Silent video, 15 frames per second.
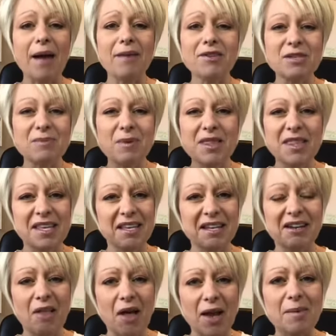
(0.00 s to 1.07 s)
I've just been
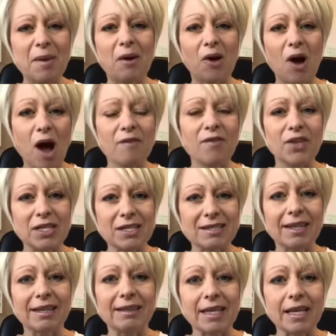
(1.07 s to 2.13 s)
thinking a lot about
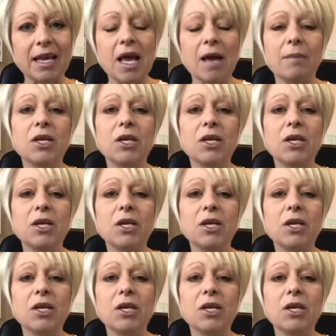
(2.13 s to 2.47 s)
confidence lately